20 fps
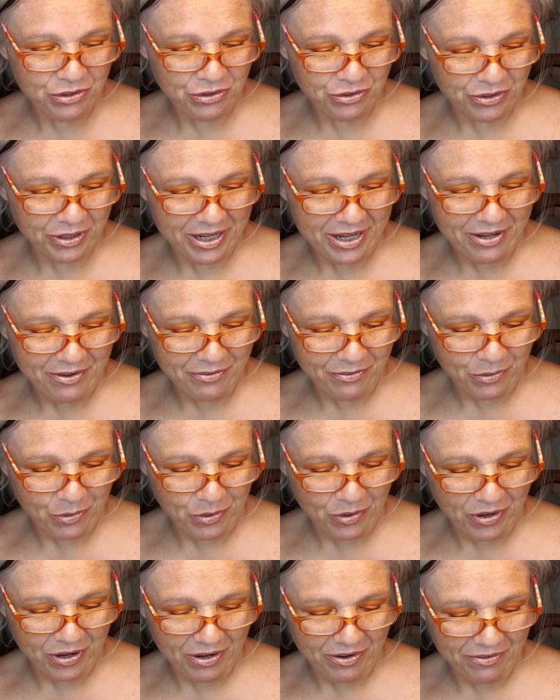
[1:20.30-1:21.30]
3,
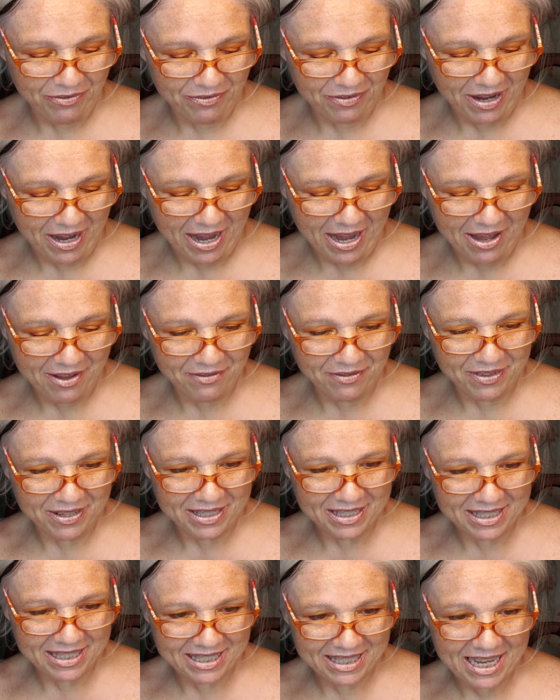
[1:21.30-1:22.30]
4, 5,
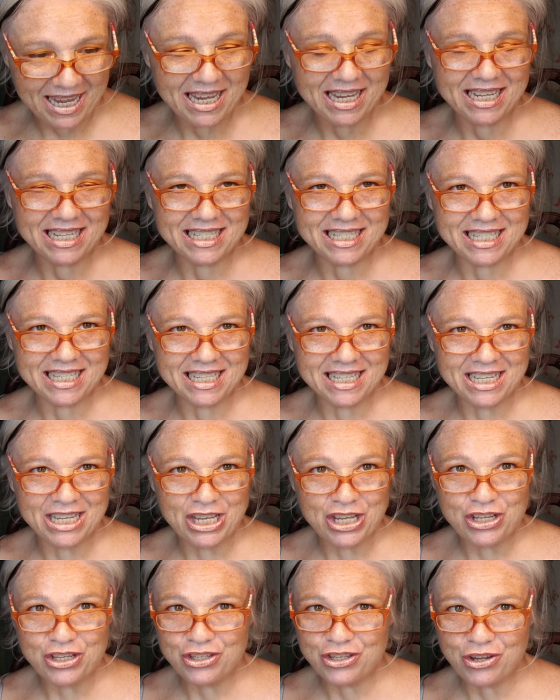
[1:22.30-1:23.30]
6.
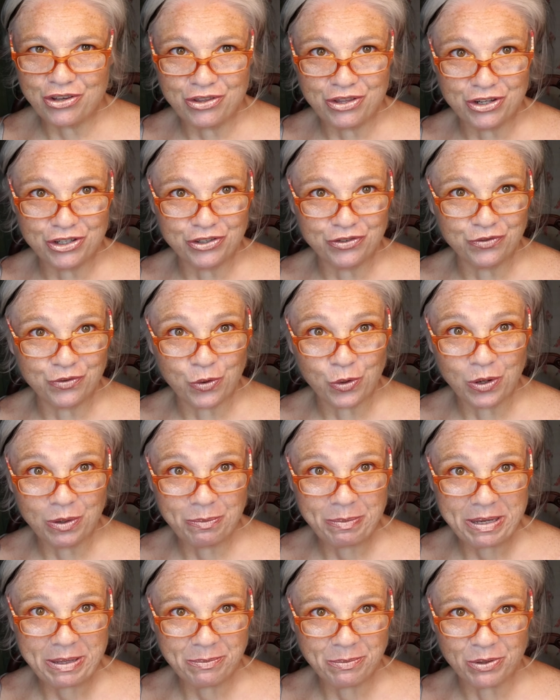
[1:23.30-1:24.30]
So there's 4
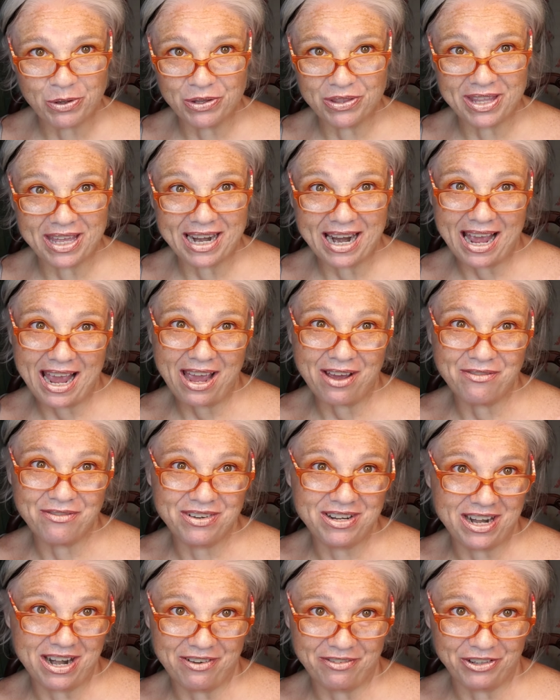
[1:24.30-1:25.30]
people that I have
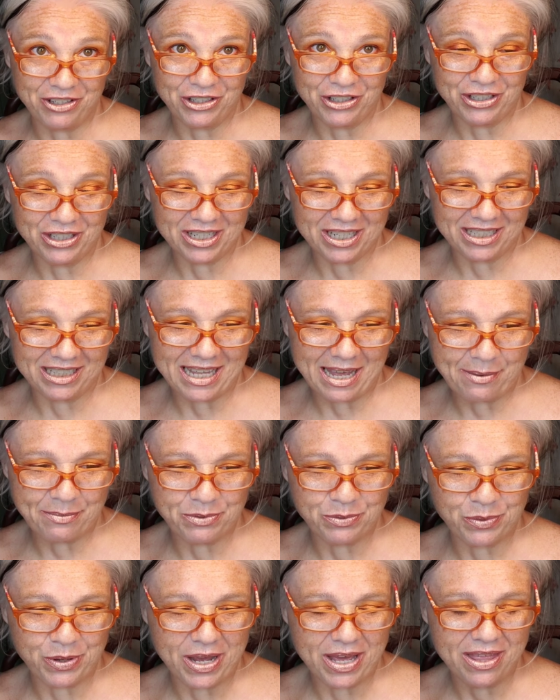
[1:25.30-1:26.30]
never
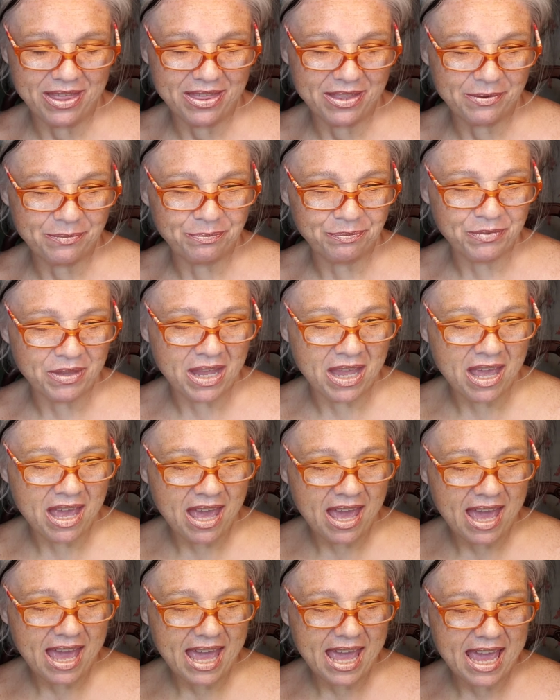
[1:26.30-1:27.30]
collabed with.
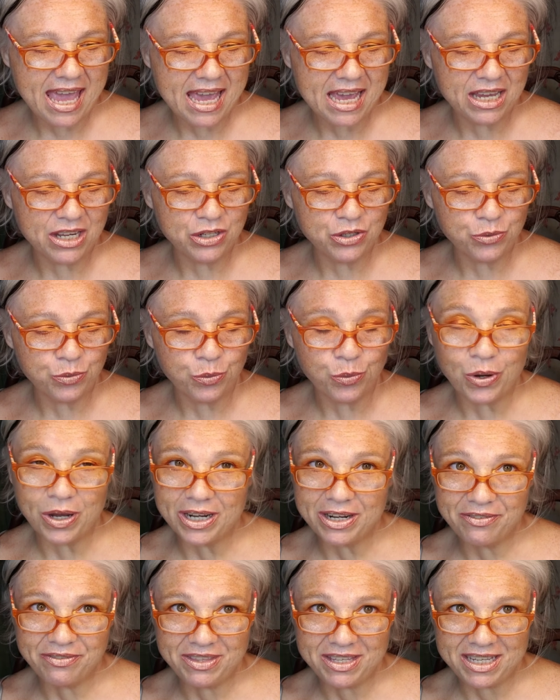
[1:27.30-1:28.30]
And
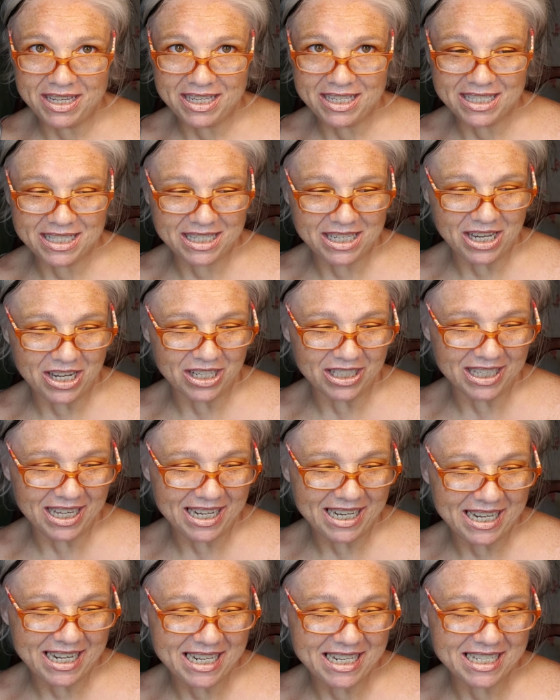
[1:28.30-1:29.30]
one of these young
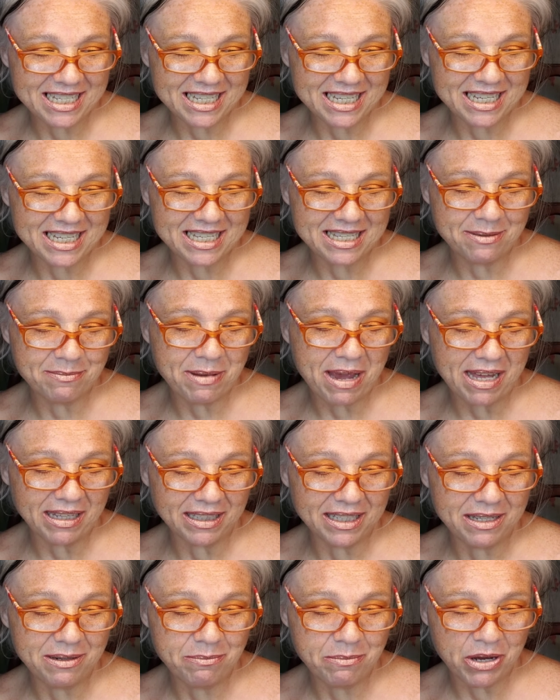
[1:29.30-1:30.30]
ladies is
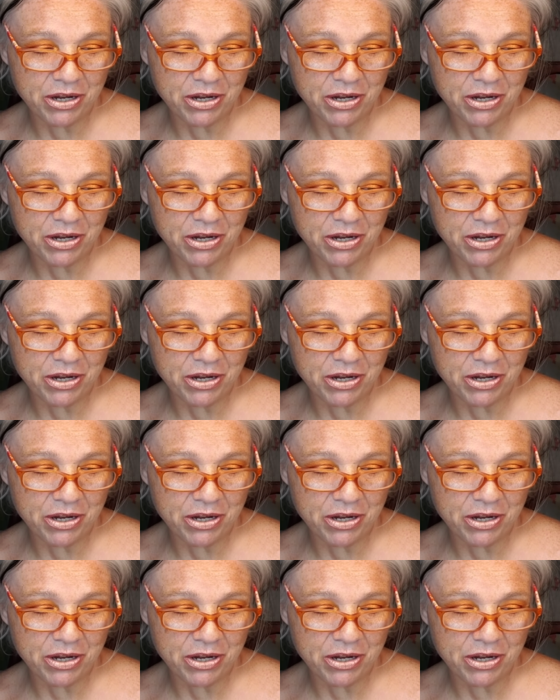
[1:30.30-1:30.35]
Malin